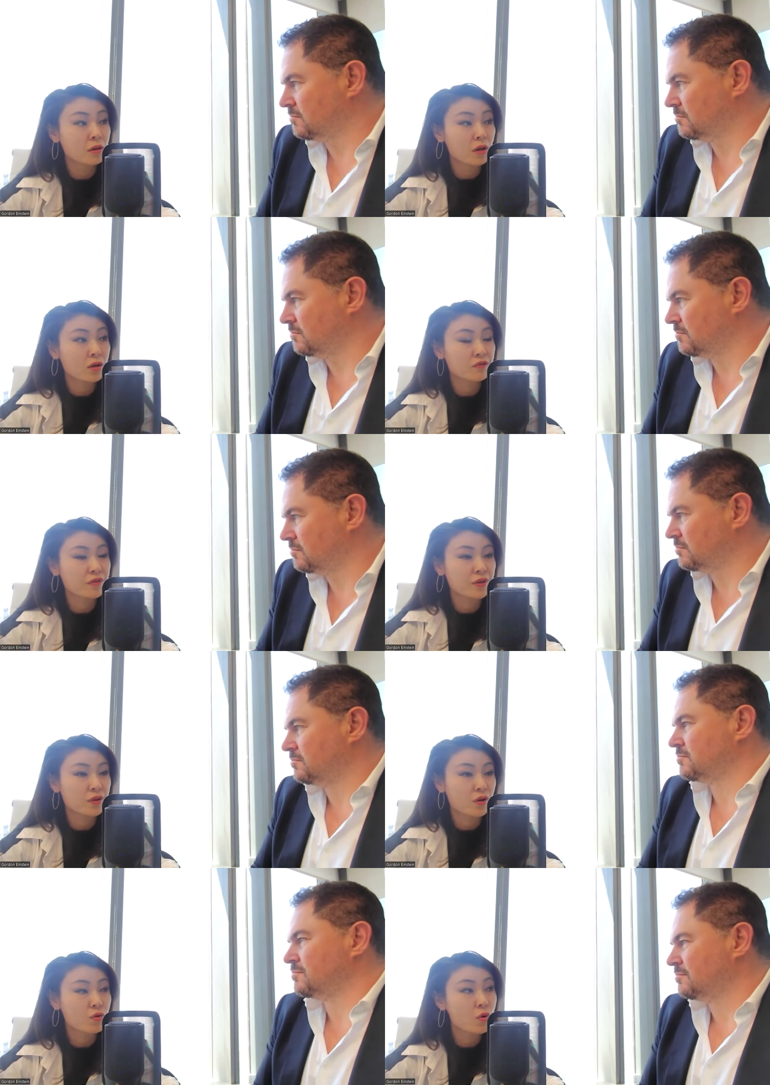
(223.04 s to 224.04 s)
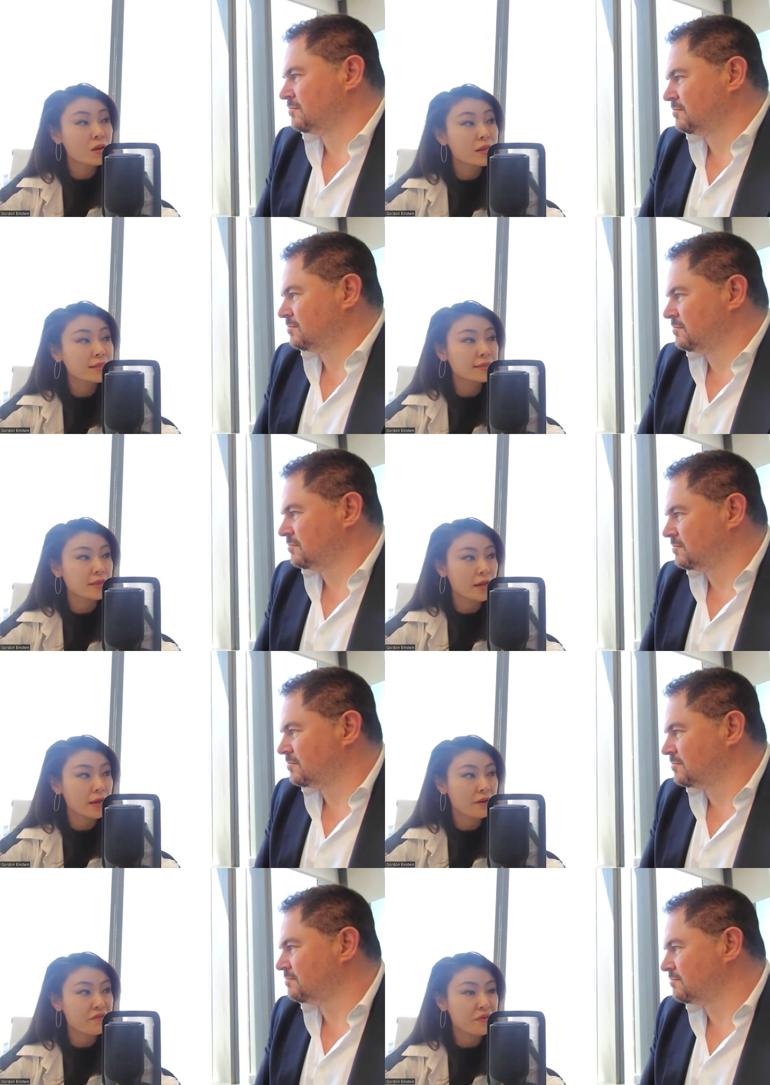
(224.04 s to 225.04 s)
Speaker 1: a lot mm. of, you know, coin
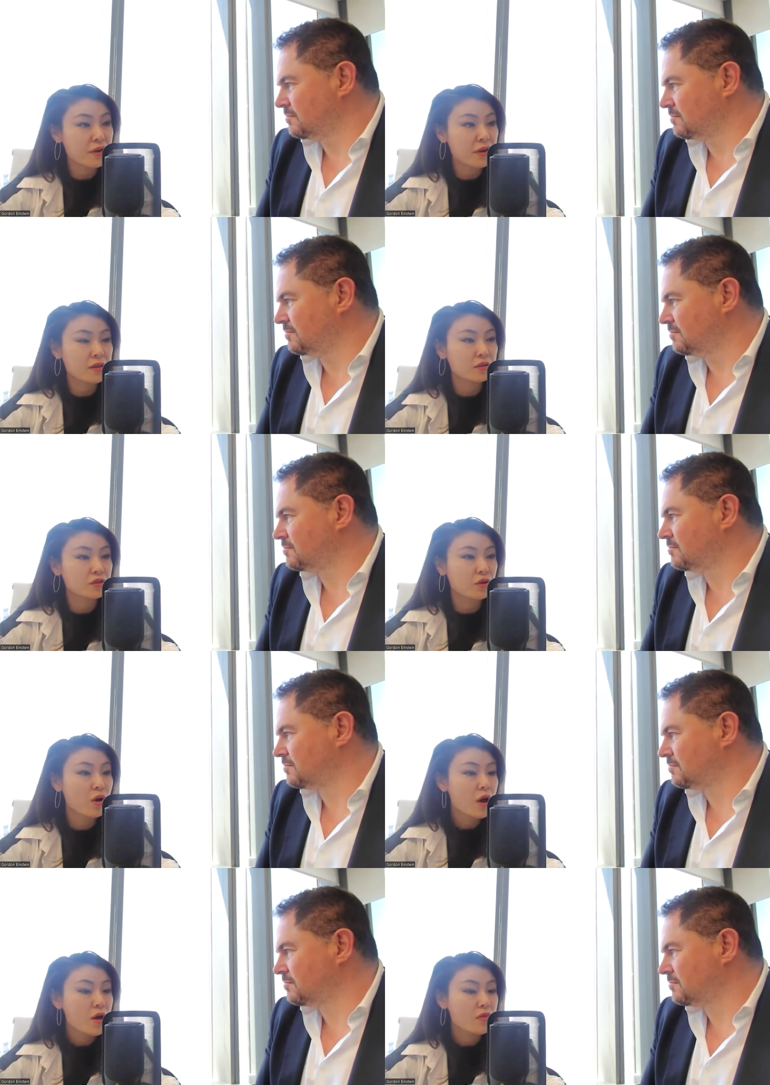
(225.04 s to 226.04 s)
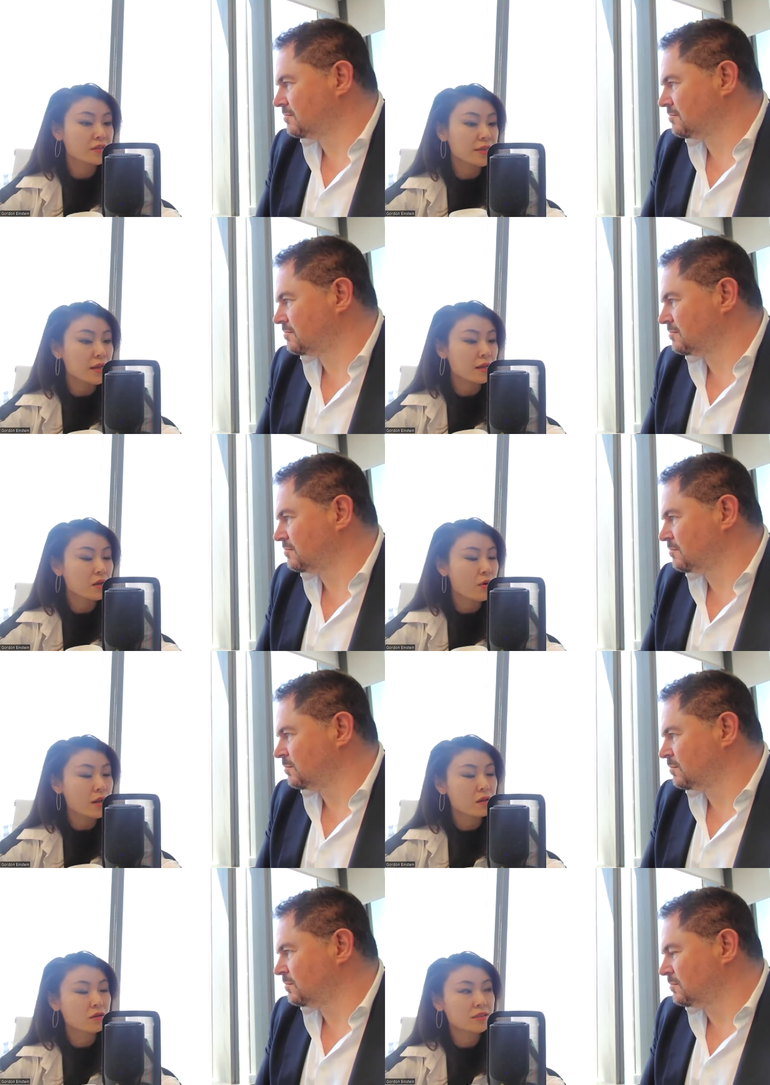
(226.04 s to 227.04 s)
listing and everything. And so there's certainly
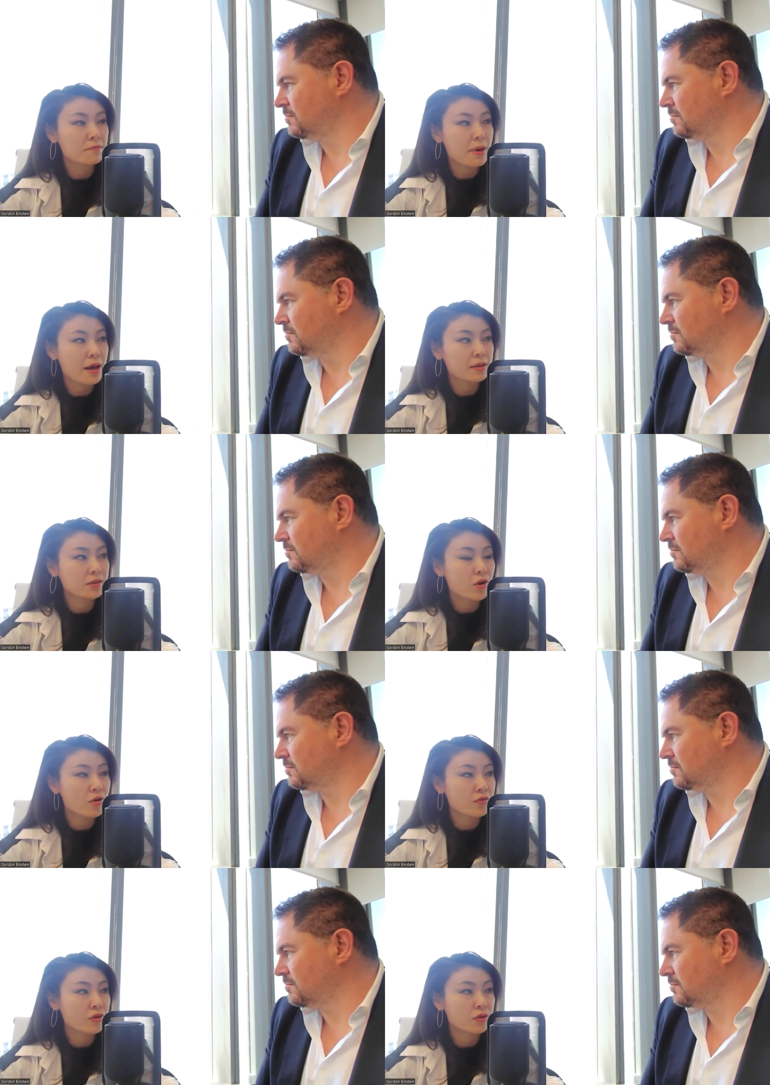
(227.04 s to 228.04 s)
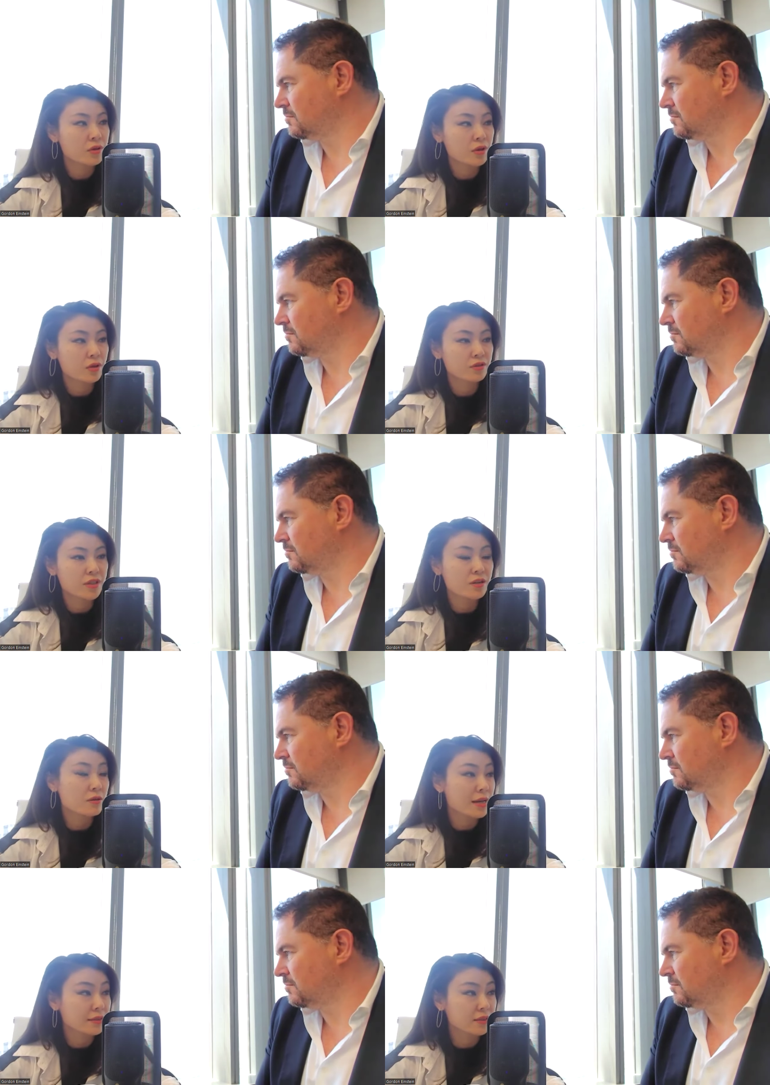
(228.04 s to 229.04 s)
quite a lot of demand on the, you know,
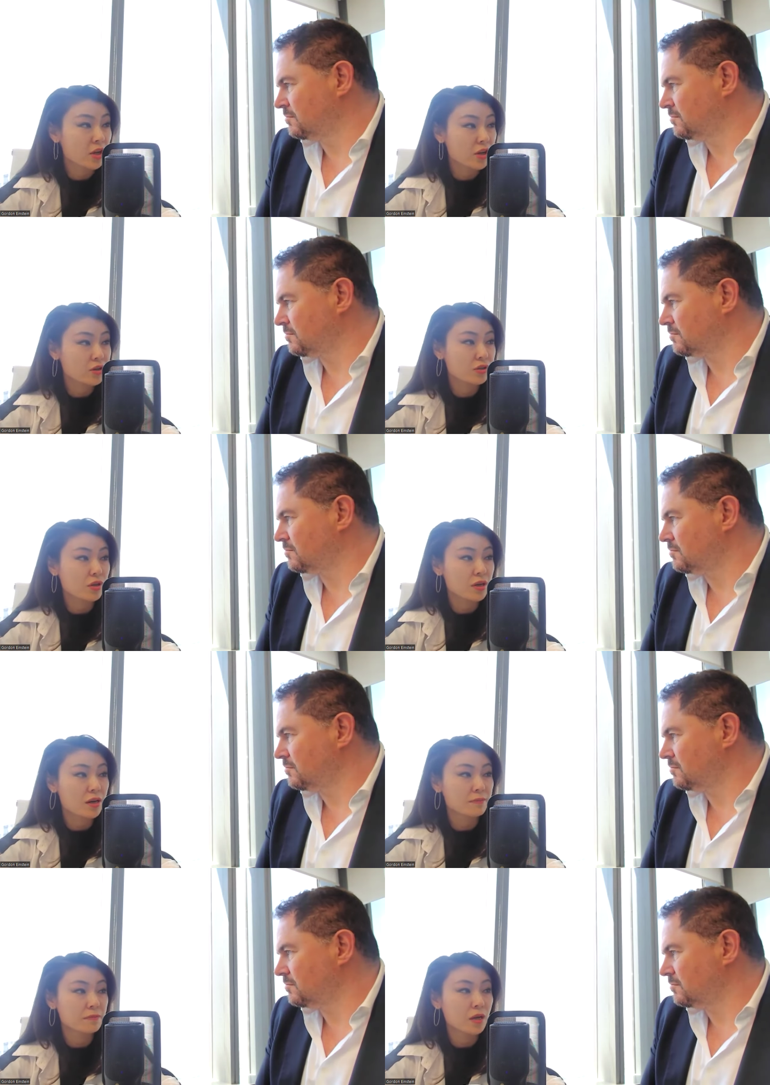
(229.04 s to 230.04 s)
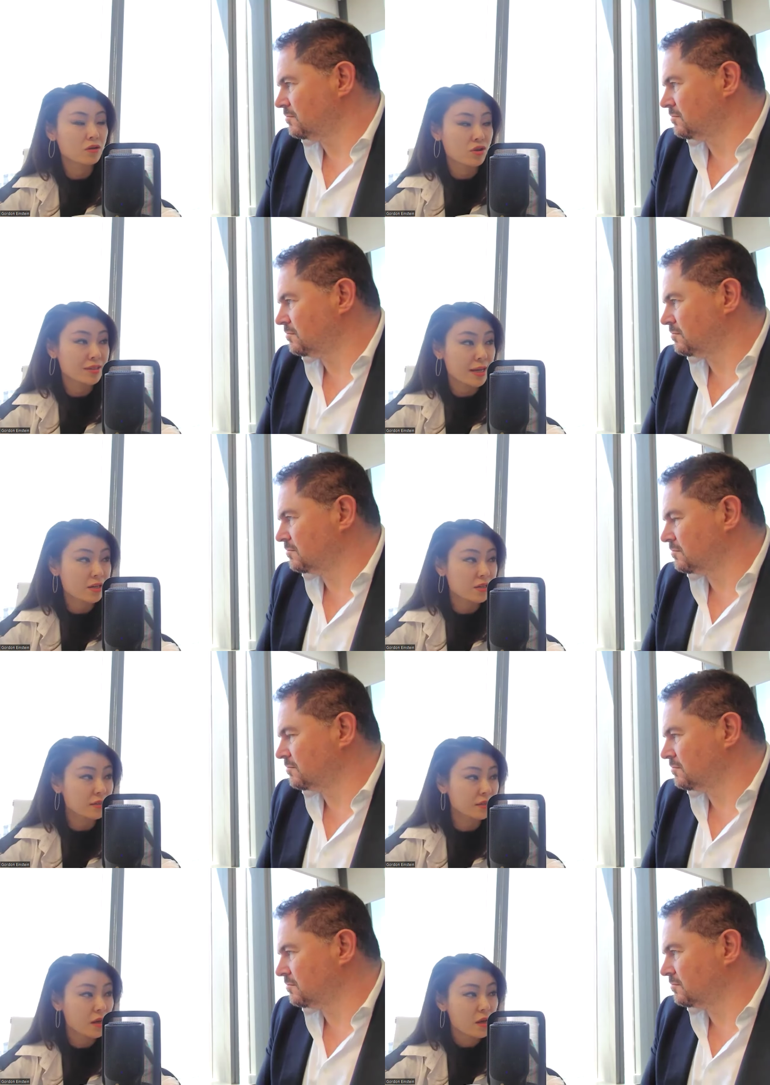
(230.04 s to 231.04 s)
centralized exchange um, uh,
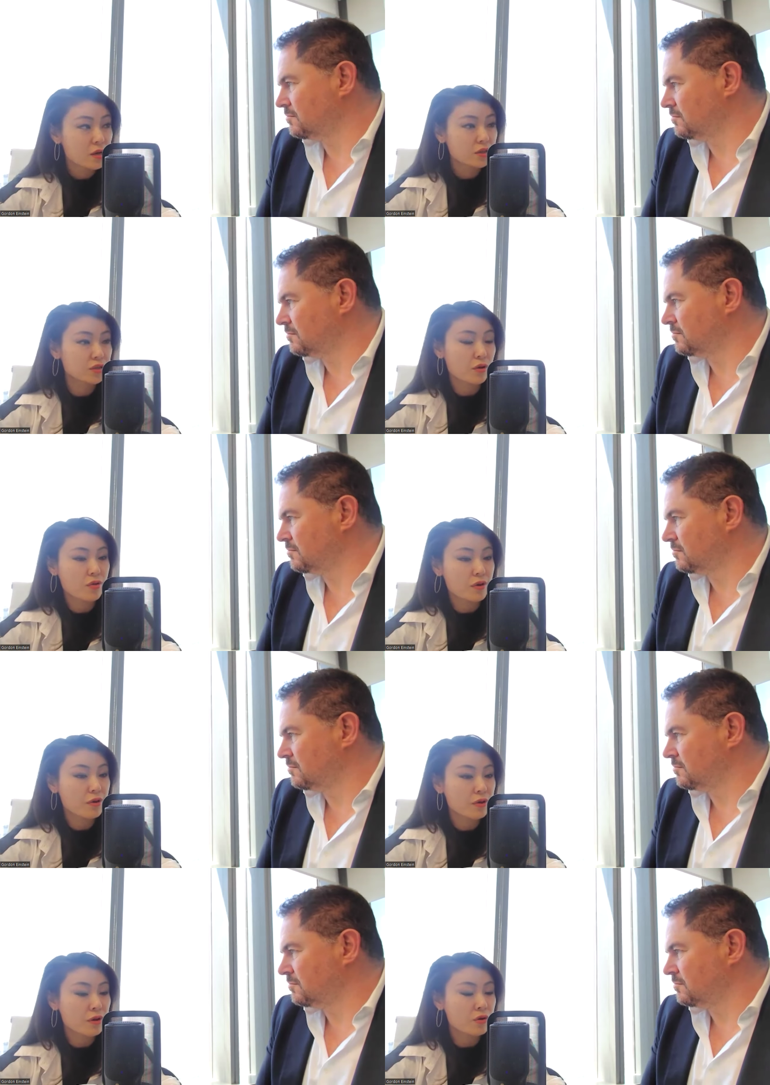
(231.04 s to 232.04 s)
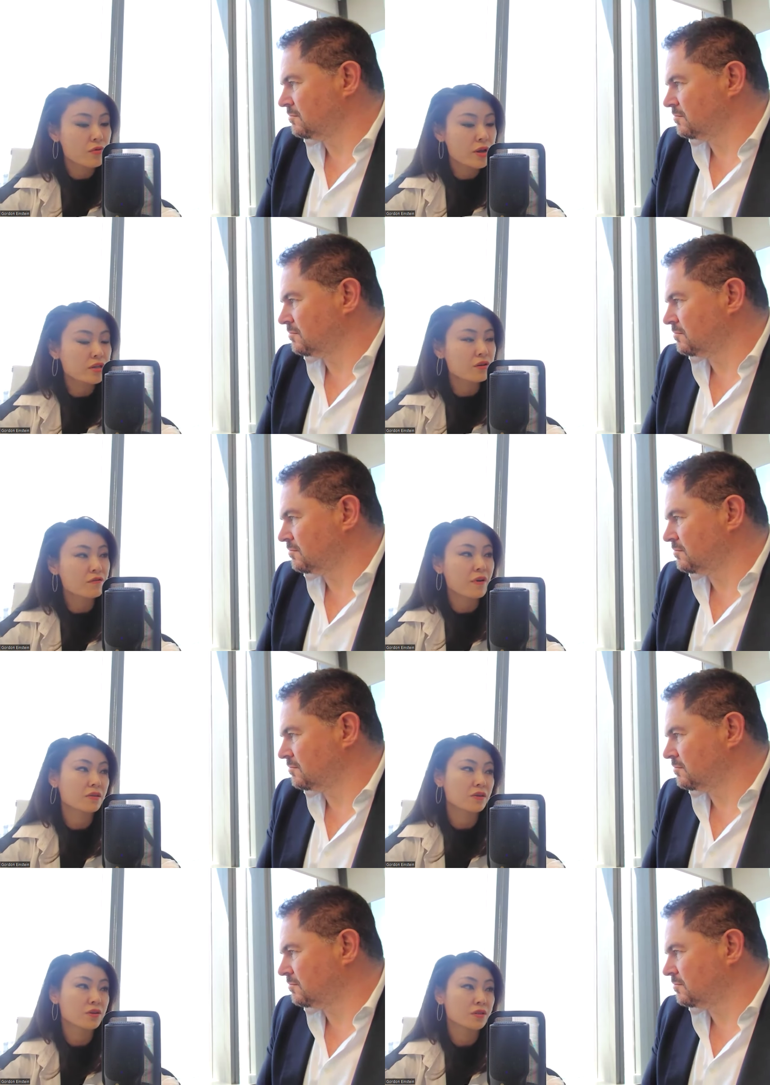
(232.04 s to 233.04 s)
transactions. Mm -hmm. So the original
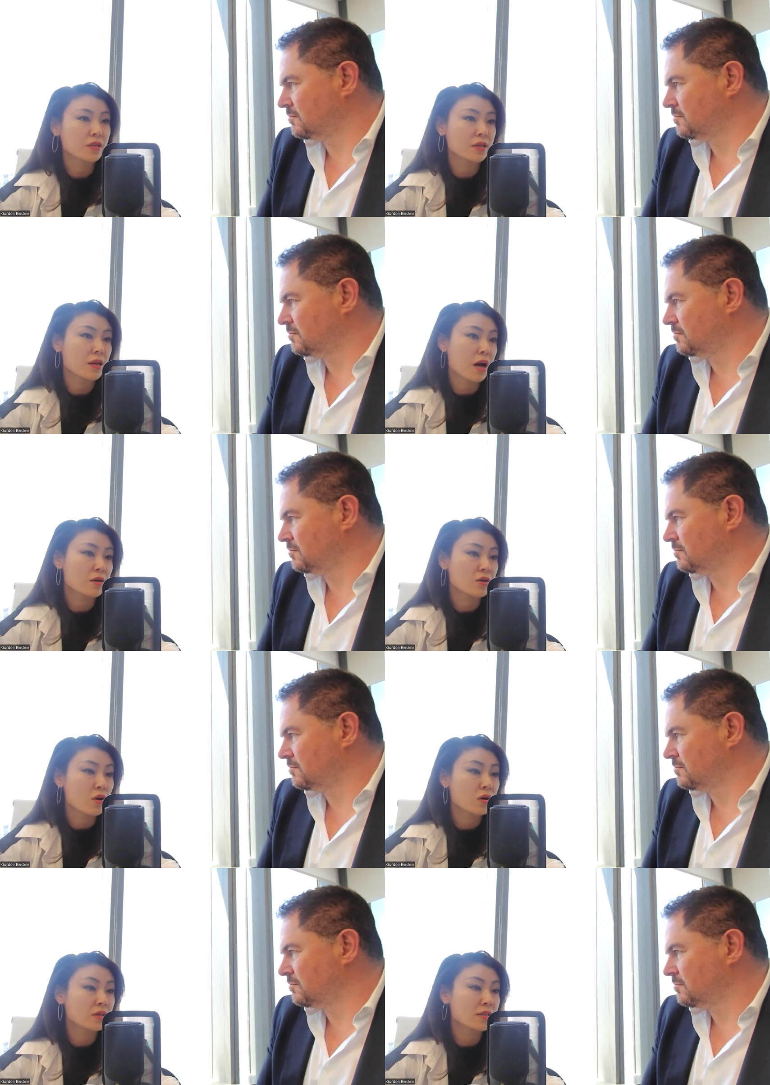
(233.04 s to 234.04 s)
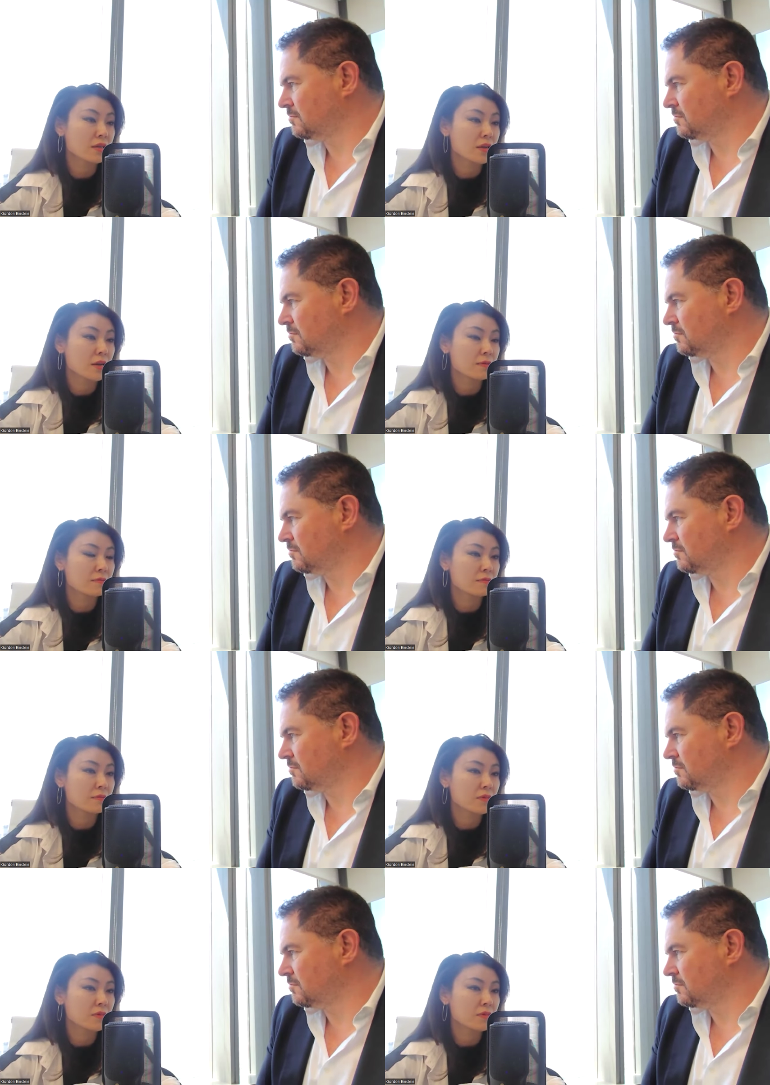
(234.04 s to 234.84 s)
founders, they are not, um,